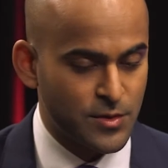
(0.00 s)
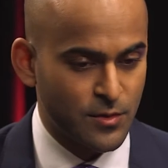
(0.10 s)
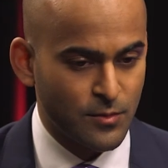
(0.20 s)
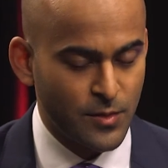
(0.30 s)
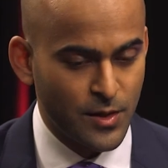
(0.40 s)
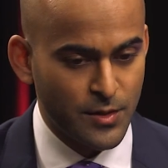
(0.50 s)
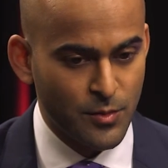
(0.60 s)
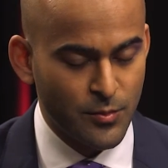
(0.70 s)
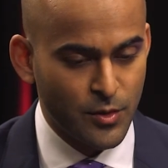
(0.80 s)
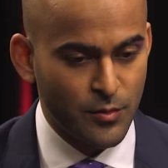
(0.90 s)
your
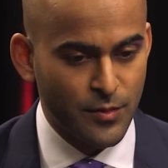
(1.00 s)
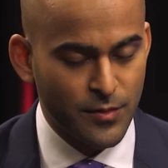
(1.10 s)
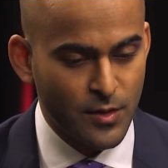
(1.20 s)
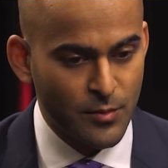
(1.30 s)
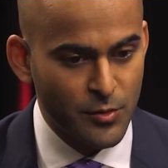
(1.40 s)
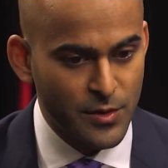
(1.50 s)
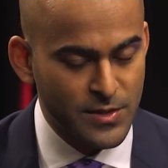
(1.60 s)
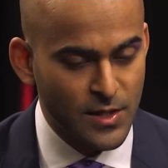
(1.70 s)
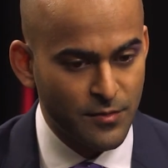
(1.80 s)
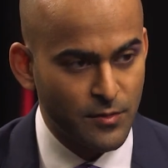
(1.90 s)
book with Bria
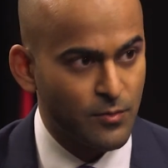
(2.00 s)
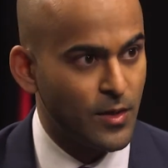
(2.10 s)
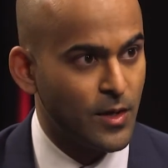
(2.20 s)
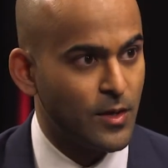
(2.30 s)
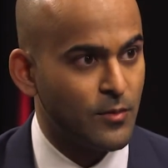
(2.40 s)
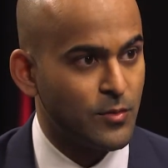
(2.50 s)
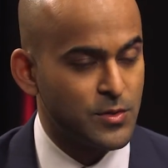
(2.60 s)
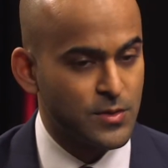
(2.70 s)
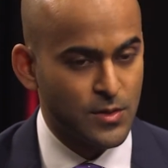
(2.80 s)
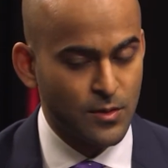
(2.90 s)
Stephan, which
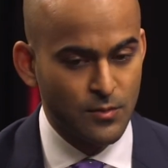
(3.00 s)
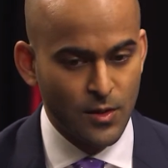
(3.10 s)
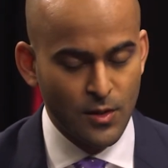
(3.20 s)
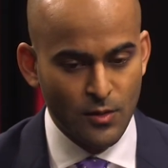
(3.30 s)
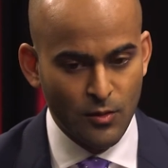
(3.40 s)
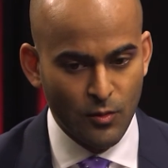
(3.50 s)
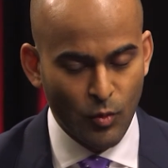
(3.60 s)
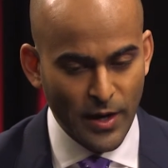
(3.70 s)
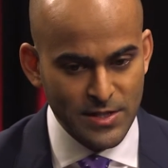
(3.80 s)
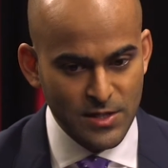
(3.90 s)
is
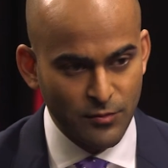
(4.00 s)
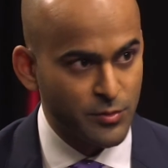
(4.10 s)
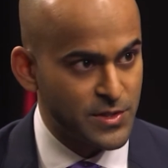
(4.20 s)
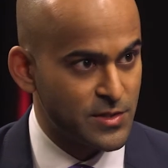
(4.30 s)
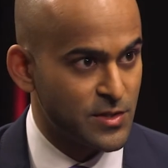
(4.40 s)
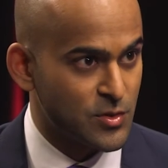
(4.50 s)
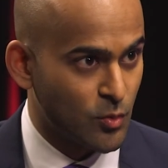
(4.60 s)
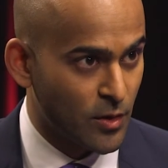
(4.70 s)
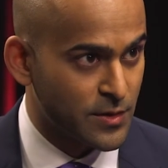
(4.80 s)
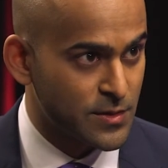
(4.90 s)
Why Civil Resistance
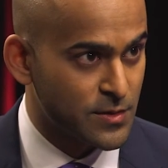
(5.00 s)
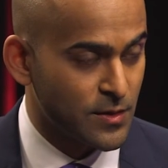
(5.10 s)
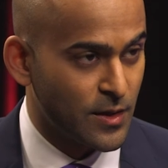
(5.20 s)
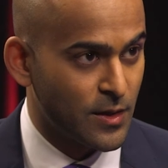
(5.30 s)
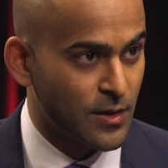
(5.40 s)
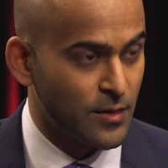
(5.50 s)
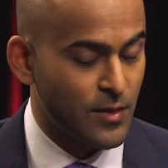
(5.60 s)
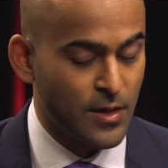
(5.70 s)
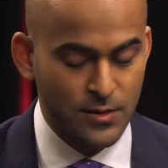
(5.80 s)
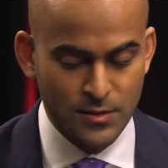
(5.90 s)
Works,
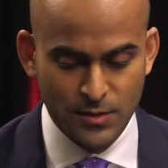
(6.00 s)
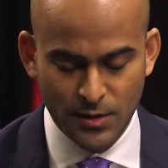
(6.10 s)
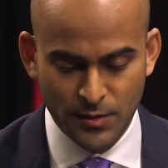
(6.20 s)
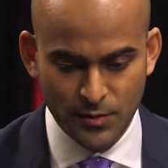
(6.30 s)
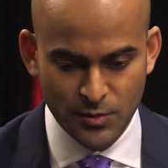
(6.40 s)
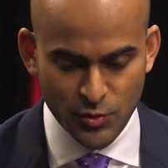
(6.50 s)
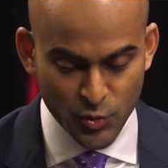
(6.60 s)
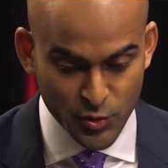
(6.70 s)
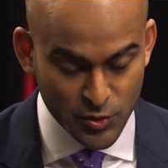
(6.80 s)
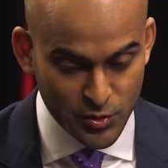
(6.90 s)
and it's
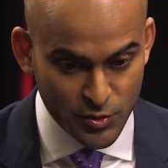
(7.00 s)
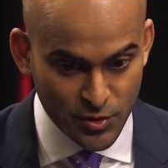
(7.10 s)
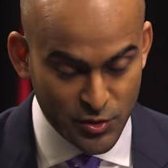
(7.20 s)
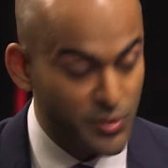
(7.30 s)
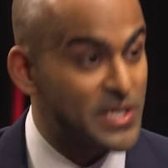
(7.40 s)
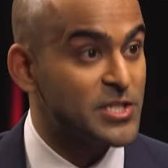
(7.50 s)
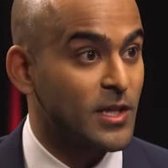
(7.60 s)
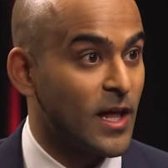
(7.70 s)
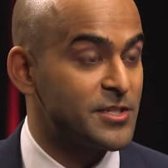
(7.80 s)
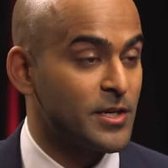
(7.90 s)
the strategic
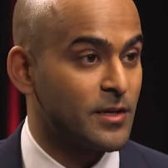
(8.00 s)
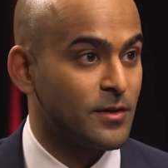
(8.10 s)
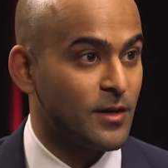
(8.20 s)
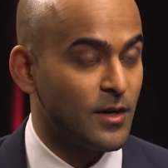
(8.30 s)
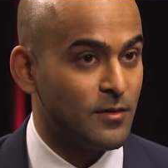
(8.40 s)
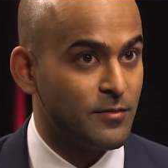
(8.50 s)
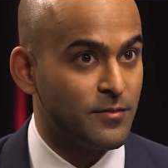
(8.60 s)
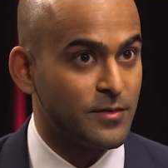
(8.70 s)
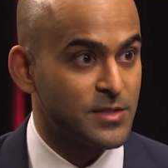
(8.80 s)
logic of